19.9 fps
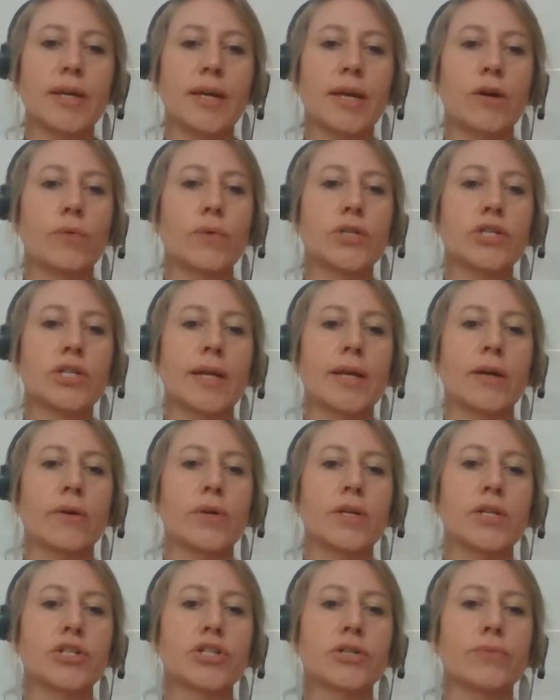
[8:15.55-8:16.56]
English
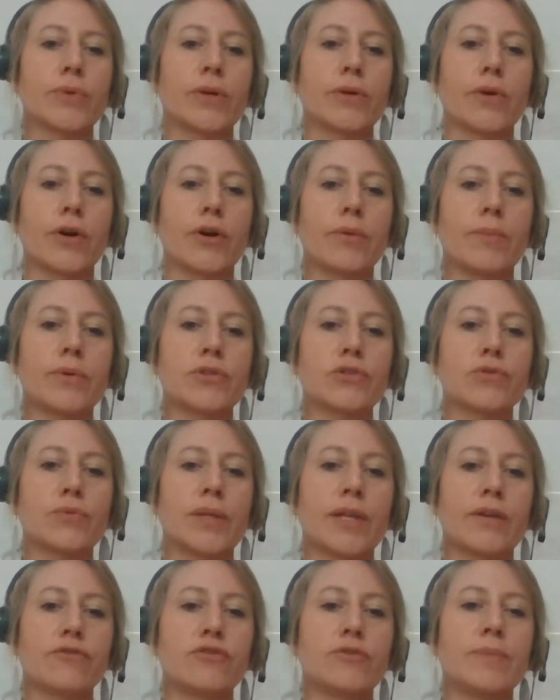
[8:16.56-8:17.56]
language requirements
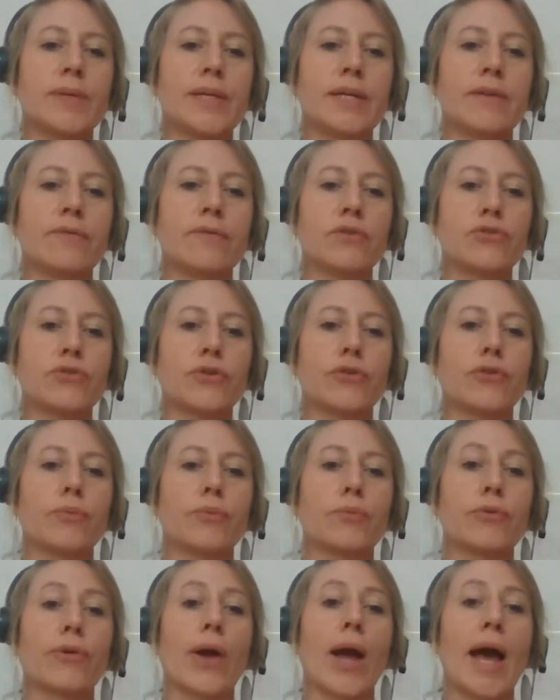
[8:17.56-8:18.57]
will have to be given to your
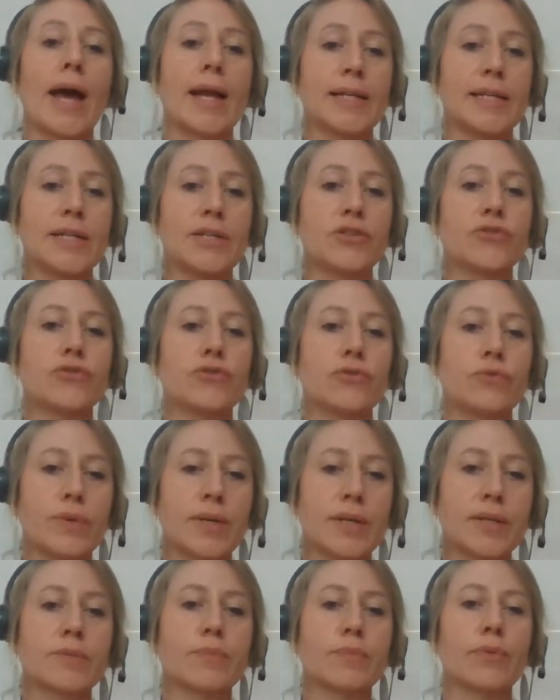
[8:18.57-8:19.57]
employer at least 2
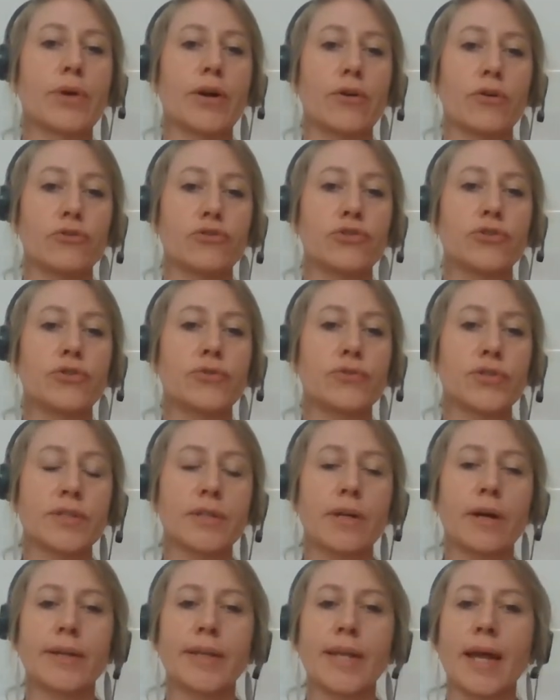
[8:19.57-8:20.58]
weeks prior to your
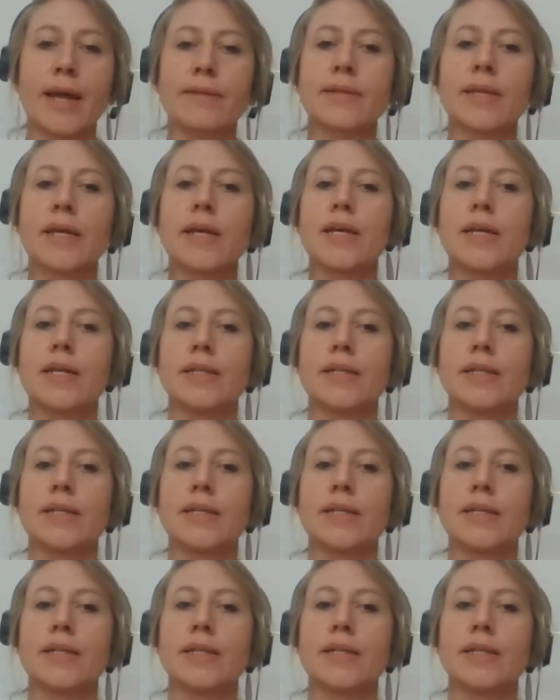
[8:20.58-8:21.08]
start date.